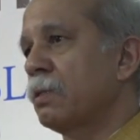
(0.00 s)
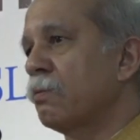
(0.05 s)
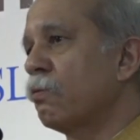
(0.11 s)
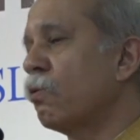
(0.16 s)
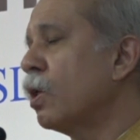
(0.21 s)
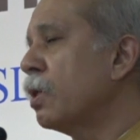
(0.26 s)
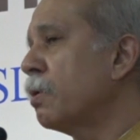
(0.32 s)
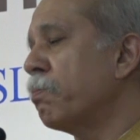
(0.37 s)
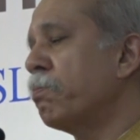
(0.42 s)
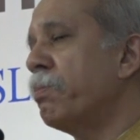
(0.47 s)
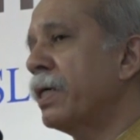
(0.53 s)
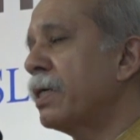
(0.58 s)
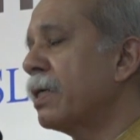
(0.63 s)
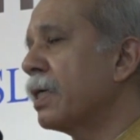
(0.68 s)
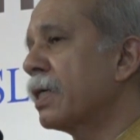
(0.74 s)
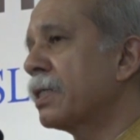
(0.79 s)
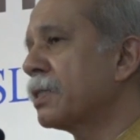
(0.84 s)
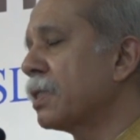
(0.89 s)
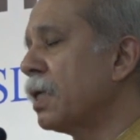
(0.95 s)
What
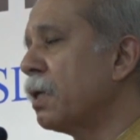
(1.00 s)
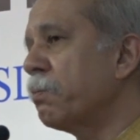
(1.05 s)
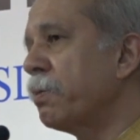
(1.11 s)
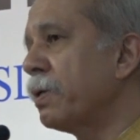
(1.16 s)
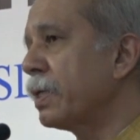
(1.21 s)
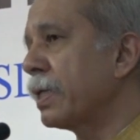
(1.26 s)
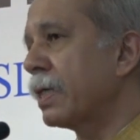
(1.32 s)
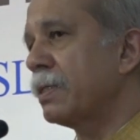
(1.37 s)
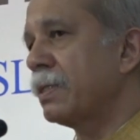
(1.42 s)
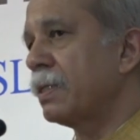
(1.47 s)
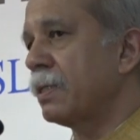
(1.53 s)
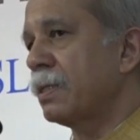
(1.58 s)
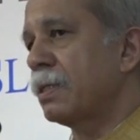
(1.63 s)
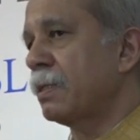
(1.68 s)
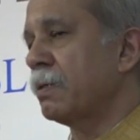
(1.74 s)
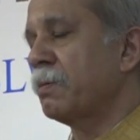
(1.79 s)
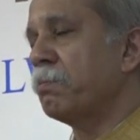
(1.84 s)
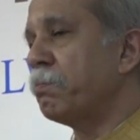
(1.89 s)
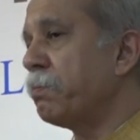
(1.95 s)
better example
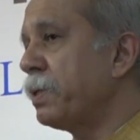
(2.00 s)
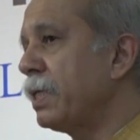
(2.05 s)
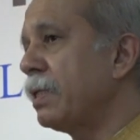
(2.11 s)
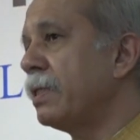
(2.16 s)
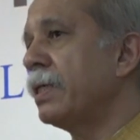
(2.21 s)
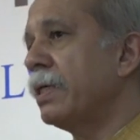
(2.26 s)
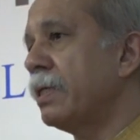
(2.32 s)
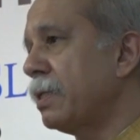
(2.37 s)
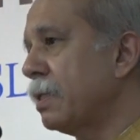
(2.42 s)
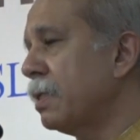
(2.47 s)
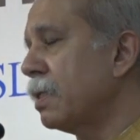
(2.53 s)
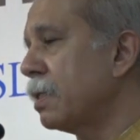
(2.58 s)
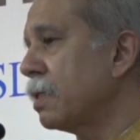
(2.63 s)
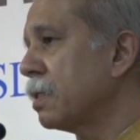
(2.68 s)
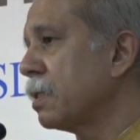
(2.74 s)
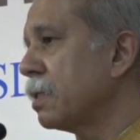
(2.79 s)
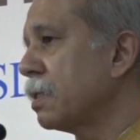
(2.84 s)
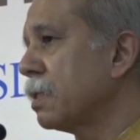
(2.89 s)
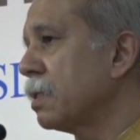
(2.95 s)
can be than
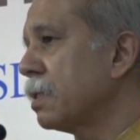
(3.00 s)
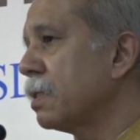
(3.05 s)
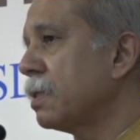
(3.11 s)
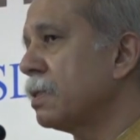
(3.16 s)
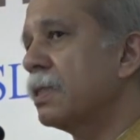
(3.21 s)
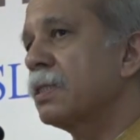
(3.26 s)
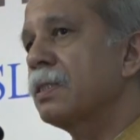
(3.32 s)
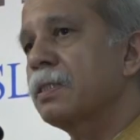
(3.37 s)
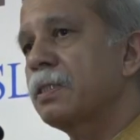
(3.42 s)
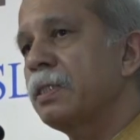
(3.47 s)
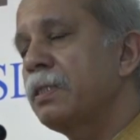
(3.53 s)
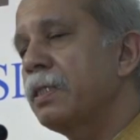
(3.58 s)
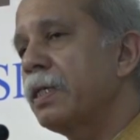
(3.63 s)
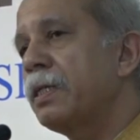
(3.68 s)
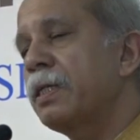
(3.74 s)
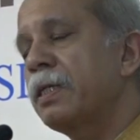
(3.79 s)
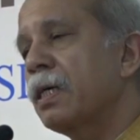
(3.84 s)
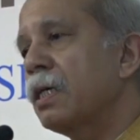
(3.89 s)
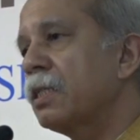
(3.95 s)
just see
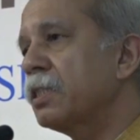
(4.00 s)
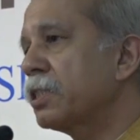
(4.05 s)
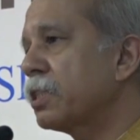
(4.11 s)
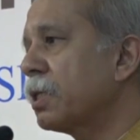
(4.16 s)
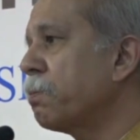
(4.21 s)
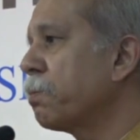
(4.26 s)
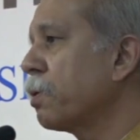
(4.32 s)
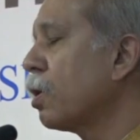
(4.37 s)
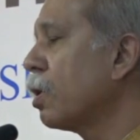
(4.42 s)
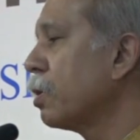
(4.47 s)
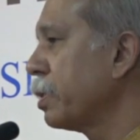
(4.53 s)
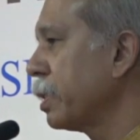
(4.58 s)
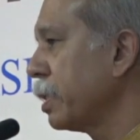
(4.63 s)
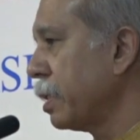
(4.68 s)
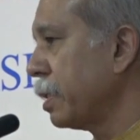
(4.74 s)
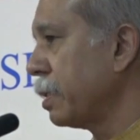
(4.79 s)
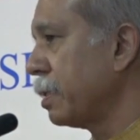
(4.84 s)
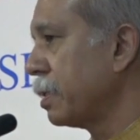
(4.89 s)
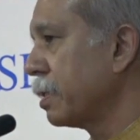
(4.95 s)
the entire
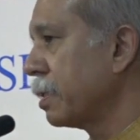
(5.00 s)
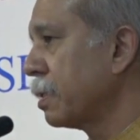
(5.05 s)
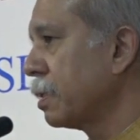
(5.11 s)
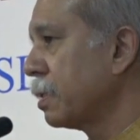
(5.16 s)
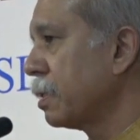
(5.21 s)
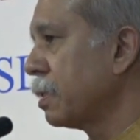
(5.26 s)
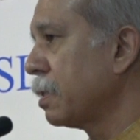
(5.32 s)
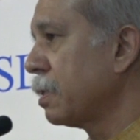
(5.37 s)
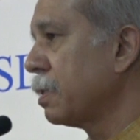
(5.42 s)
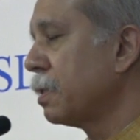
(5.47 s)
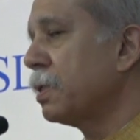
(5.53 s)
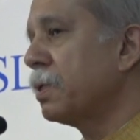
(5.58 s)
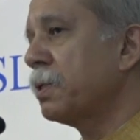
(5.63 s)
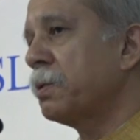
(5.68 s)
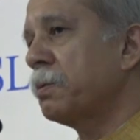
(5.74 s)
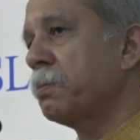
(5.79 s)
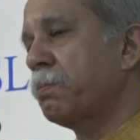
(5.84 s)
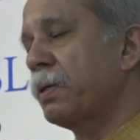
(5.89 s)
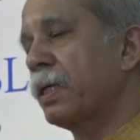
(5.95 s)
subcontinent?
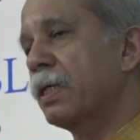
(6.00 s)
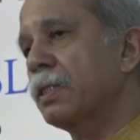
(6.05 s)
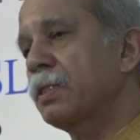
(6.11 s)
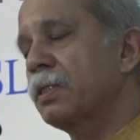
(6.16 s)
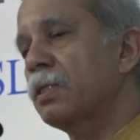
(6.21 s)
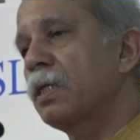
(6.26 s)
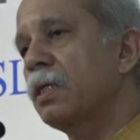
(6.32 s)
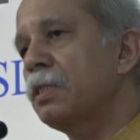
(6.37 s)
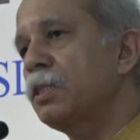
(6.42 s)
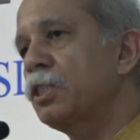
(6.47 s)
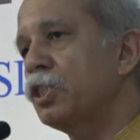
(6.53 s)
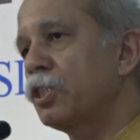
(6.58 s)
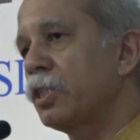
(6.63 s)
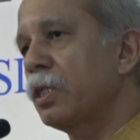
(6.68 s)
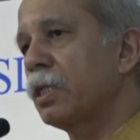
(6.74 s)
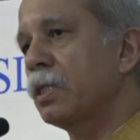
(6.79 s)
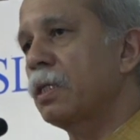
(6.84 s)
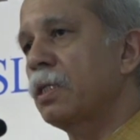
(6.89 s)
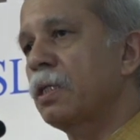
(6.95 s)
Pakistan,
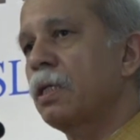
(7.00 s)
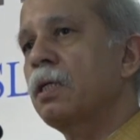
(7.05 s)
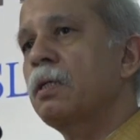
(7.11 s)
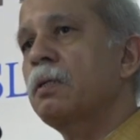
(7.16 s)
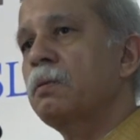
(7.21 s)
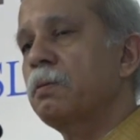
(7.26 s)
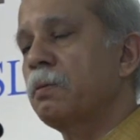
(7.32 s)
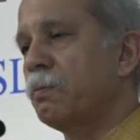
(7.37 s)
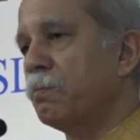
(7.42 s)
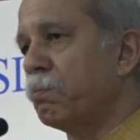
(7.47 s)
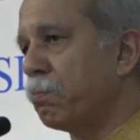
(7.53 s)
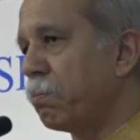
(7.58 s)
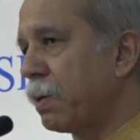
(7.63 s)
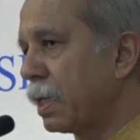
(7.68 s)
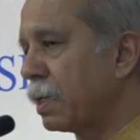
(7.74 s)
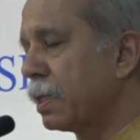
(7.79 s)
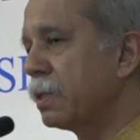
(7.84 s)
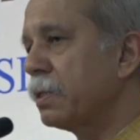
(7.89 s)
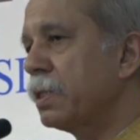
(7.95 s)
Sri Lanka,
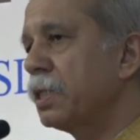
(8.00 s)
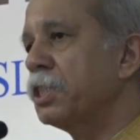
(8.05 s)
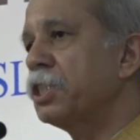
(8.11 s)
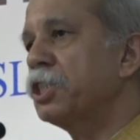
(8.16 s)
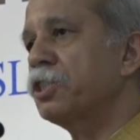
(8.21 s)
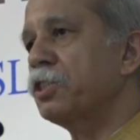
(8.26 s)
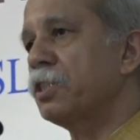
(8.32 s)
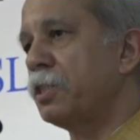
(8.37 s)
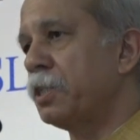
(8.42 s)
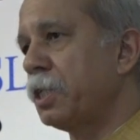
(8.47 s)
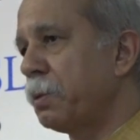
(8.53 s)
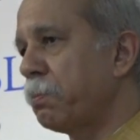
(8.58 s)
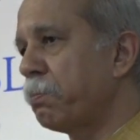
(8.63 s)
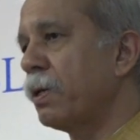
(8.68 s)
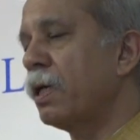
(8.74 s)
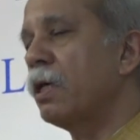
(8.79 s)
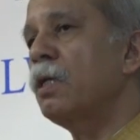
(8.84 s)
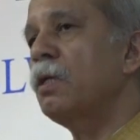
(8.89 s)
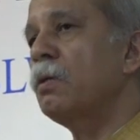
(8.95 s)
Bangladesh,
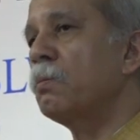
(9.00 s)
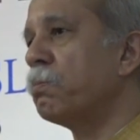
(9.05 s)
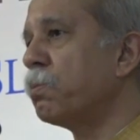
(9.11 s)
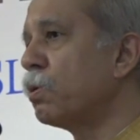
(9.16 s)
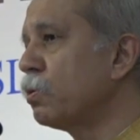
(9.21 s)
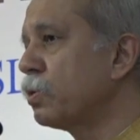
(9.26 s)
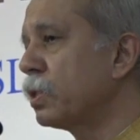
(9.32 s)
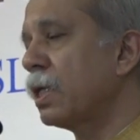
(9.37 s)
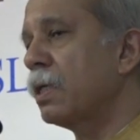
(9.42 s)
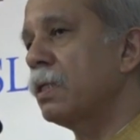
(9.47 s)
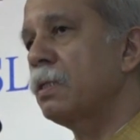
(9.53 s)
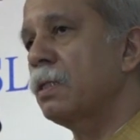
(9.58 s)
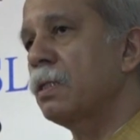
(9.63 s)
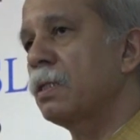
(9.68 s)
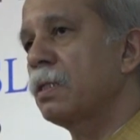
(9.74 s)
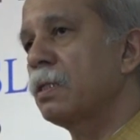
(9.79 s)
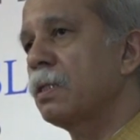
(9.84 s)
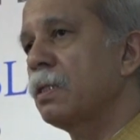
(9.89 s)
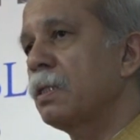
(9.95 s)
Nepal,
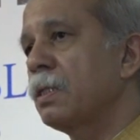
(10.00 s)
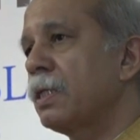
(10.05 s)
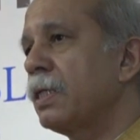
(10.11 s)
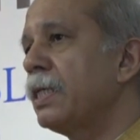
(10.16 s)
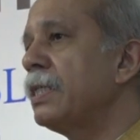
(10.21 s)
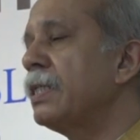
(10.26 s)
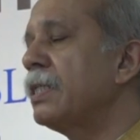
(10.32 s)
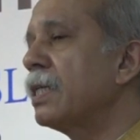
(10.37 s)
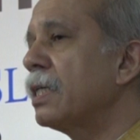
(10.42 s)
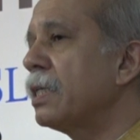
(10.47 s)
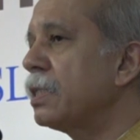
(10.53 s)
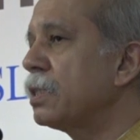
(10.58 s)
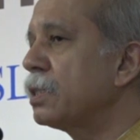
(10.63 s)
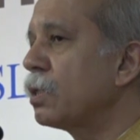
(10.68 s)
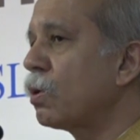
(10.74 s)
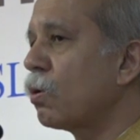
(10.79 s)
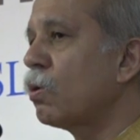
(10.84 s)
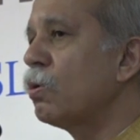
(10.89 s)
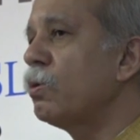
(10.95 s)
Bhutan. India is
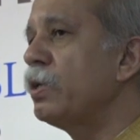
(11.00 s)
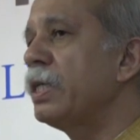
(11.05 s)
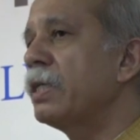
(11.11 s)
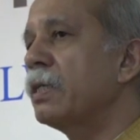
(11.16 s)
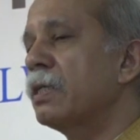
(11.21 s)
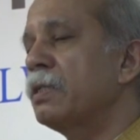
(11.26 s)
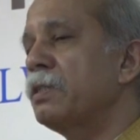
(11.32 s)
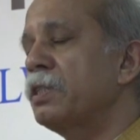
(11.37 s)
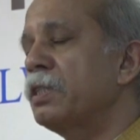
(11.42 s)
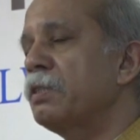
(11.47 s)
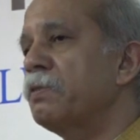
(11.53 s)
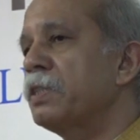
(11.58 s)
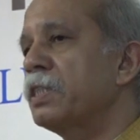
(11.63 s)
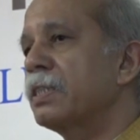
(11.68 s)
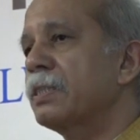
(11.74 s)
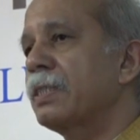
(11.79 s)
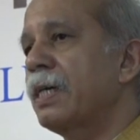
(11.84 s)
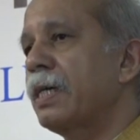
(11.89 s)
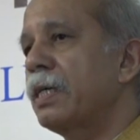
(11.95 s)
the only country which
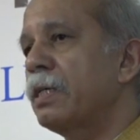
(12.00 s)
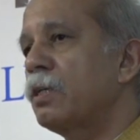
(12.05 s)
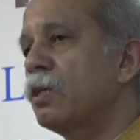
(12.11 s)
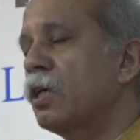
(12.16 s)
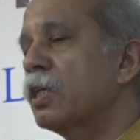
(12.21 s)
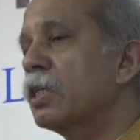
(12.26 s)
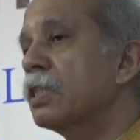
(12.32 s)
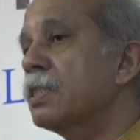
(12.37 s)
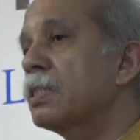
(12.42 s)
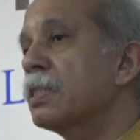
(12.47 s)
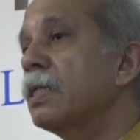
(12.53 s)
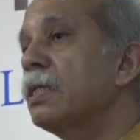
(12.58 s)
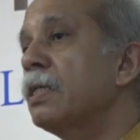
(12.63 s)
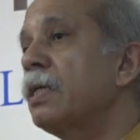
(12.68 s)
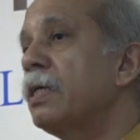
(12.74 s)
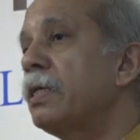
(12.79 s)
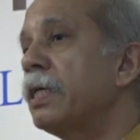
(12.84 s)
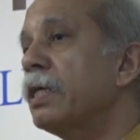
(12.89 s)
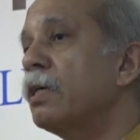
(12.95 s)
has had not a
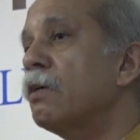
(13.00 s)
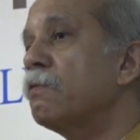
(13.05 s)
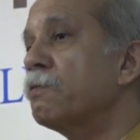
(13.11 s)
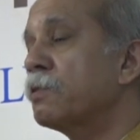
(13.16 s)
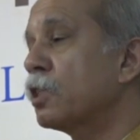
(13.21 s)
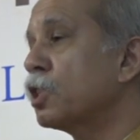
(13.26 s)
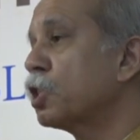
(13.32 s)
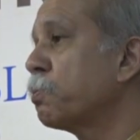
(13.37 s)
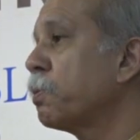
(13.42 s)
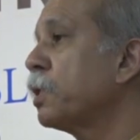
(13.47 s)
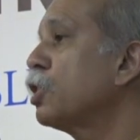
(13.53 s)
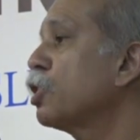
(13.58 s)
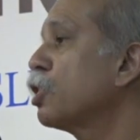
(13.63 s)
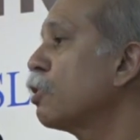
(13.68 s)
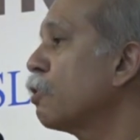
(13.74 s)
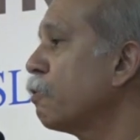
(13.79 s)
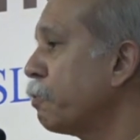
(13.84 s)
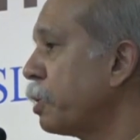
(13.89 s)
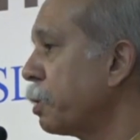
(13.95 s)
single day of
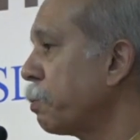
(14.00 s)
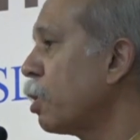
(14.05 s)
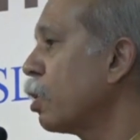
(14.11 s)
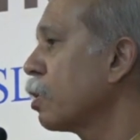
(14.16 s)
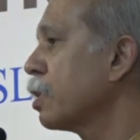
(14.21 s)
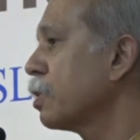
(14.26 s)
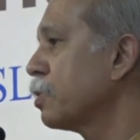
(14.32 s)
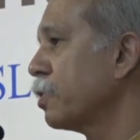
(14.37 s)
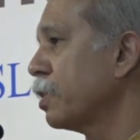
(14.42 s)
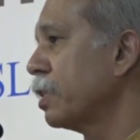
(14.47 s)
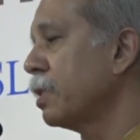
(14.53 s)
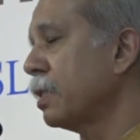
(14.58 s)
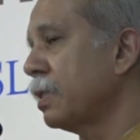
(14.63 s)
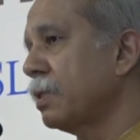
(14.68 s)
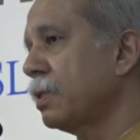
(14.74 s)
suspension of democracy.